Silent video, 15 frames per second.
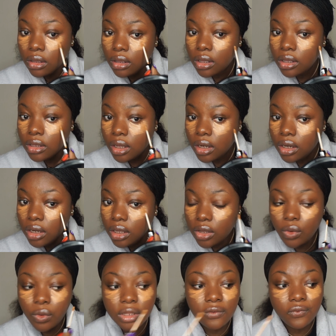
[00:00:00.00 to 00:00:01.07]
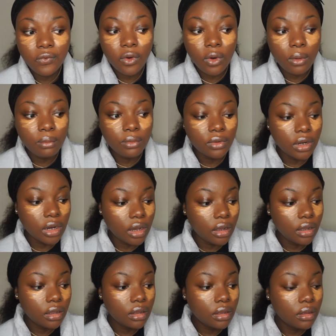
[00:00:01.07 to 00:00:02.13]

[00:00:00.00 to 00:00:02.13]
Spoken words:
in a liquid formula.